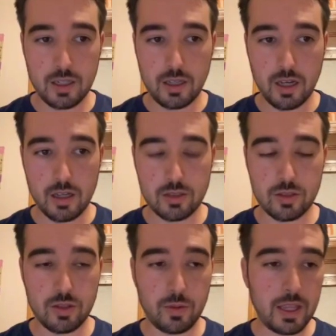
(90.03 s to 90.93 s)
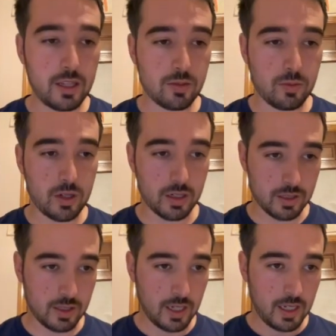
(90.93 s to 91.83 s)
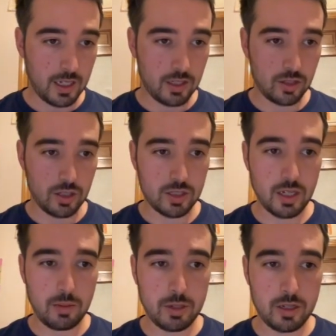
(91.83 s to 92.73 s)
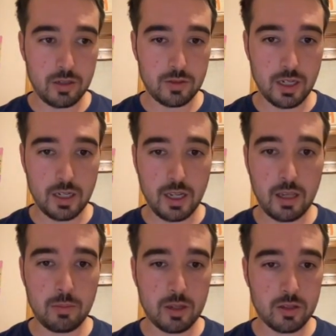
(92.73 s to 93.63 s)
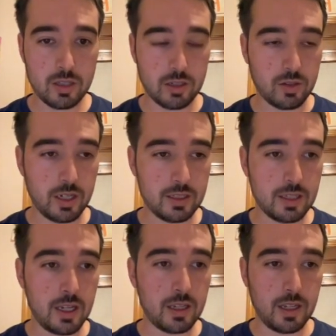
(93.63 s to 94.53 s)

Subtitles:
So the way this works is you just type in a new site name and click create site,